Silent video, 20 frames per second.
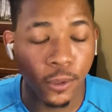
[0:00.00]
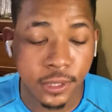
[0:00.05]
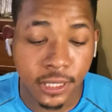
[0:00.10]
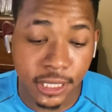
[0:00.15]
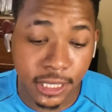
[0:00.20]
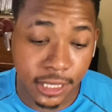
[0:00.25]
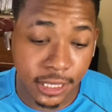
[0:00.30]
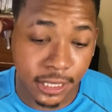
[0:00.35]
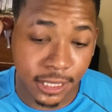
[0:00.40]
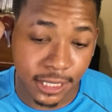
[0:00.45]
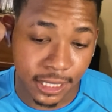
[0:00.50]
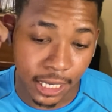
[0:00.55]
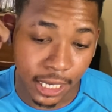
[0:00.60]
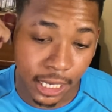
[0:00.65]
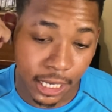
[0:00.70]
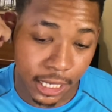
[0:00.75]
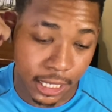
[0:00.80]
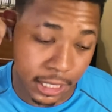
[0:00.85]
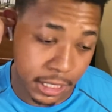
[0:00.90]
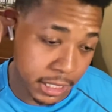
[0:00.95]

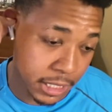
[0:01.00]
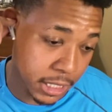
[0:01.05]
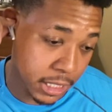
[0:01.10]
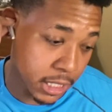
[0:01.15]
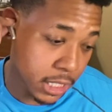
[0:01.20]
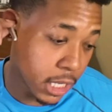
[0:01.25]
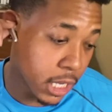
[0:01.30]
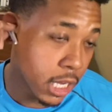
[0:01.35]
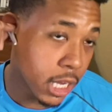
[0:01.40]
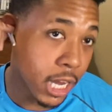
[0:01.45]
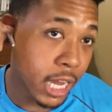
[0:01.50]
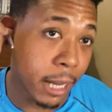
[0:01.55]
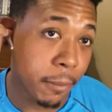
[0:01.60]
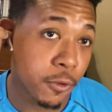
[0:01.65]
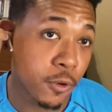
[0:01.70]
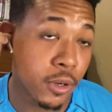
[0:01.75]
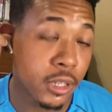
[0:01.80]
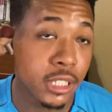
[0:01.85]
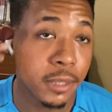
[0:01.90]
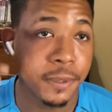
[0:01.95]
today, I'm
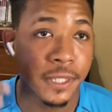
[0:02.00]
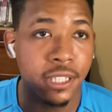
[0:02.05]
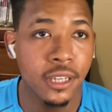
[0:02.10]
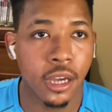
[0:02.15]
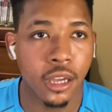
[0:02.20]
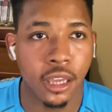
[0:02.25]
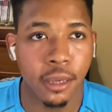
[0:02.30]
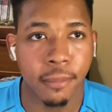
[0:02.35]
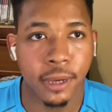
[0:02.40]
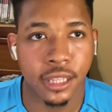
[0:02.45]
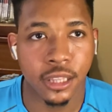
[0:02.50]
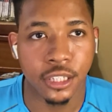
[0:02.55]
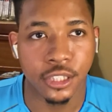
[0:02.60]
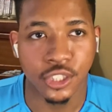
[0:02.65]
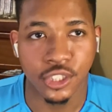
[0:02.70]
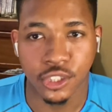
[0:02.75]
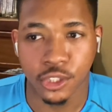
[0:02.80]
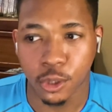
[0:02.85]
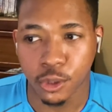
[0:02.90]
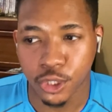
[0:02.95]
going to be talking about the
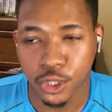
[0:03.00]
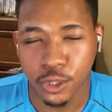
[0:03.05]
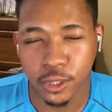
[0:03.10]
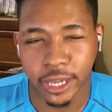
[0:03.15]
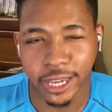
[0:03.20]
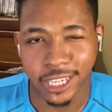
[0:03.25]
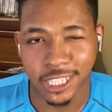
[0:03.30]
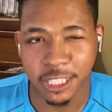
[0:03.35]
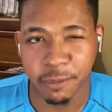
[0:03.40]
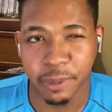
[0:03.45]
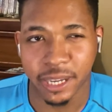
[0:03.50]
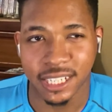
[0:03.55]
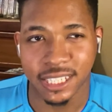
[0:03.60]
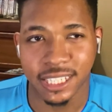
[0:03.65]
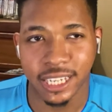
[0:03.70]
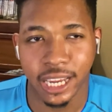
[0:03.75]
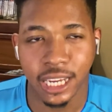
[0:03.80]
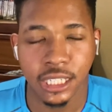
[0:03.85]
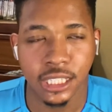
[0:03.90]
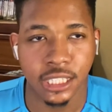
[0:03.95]
social
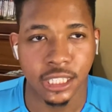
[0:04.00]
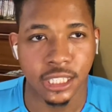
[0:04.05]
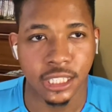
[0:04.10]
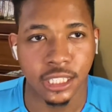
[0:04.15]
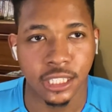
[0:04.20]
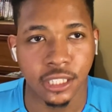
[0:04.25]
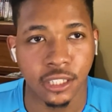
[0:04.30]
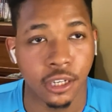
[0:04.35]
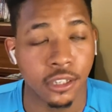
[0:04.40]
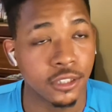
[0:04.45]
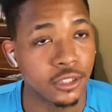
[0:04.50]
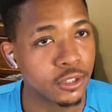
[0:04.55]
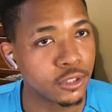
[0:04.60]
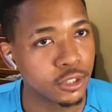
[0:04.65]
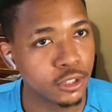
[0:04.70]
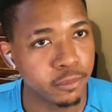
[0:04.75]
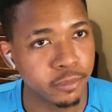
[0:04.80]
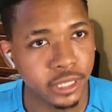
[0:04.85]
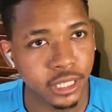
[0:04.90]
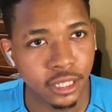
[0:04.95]
expectations on
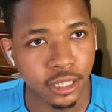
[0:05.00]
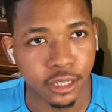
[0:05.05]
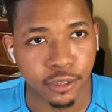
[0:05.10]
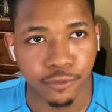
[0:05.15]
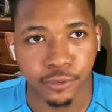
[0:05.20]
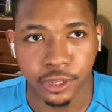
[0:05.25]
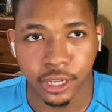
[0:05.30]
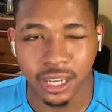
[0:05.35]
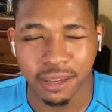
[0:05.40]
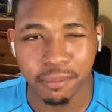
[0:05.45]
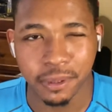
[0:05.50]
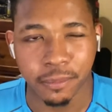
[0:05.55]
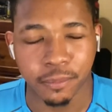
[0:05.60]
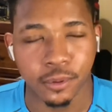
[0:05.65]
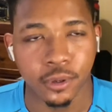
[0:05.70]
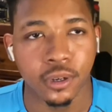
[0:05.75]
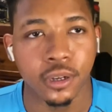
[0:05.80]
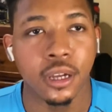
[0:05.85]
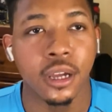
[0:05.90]
social media for gay people.